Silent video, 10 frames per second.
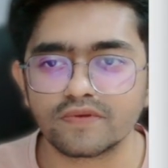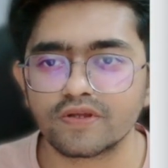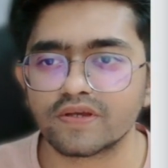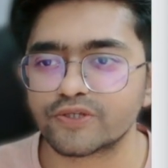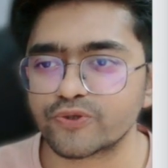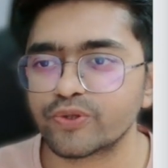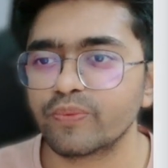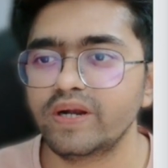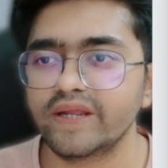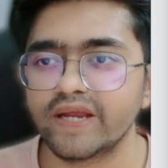So it
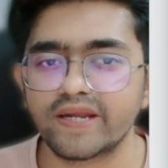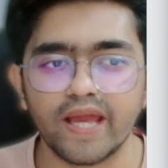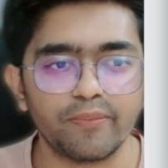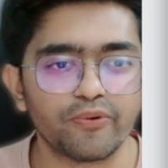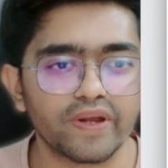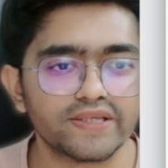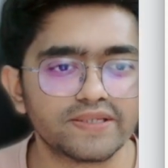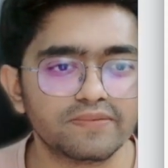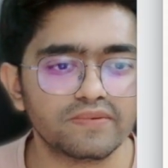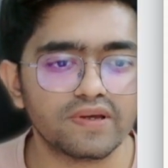will take time. Okay, it's
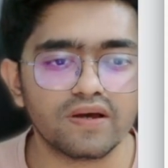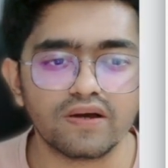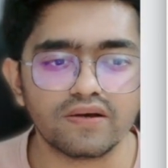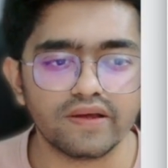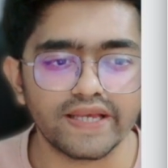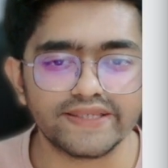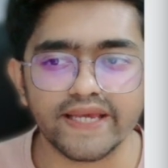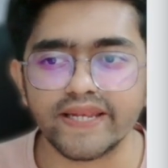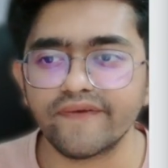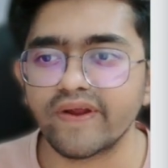
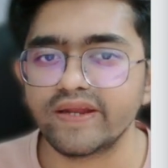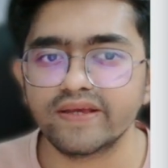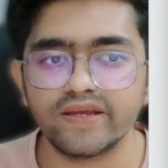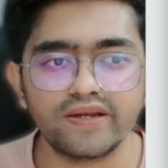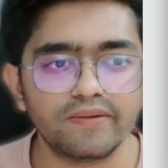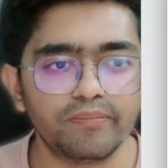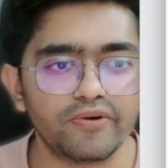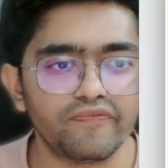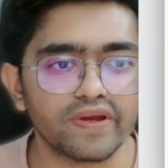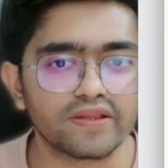exactly writing it.
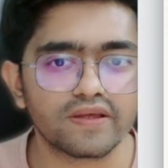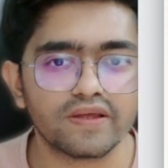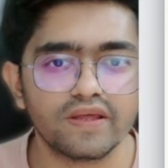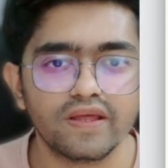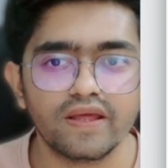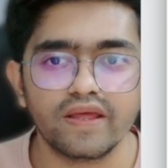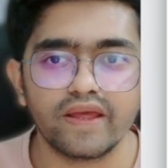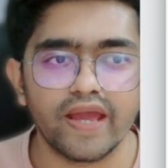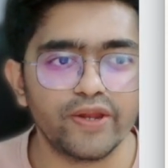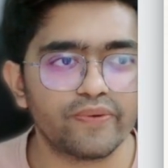Perfect.
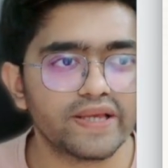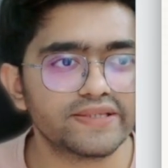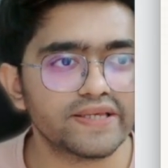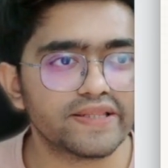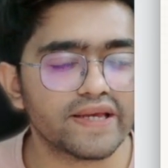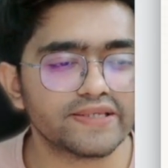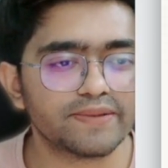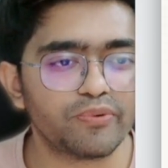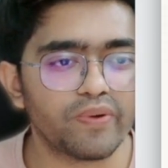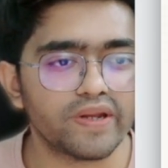And you can see it has
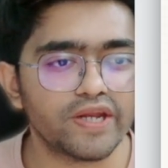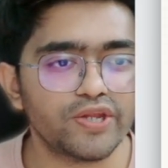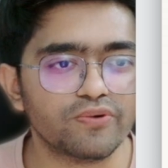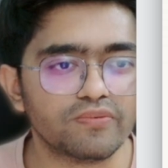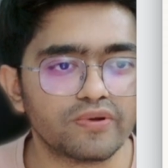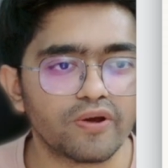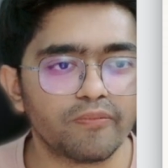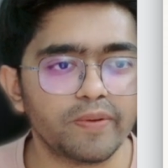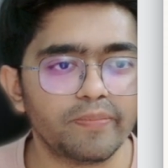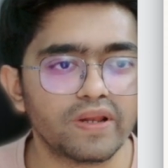provided you. Now
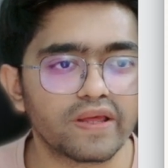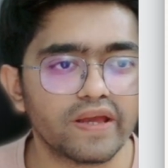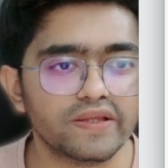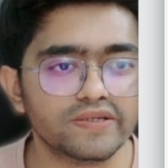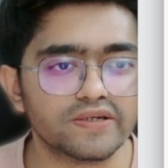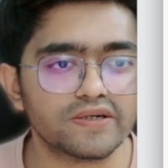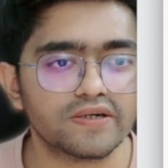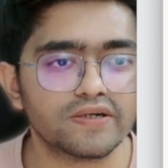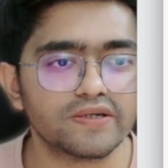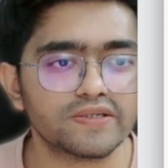people can
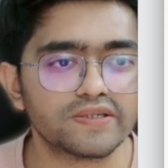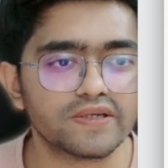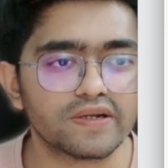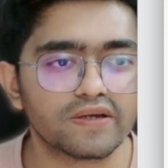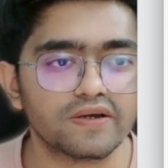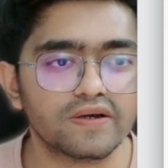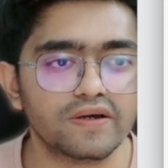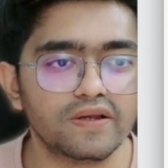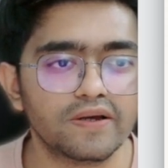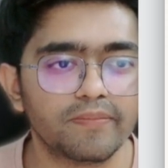just
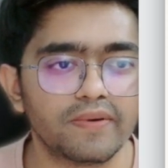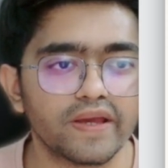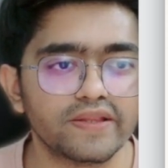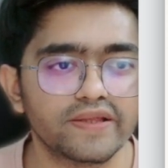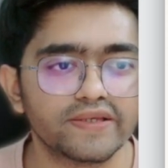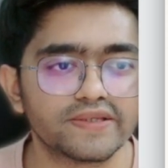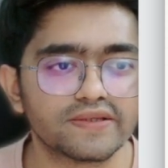circle up like this.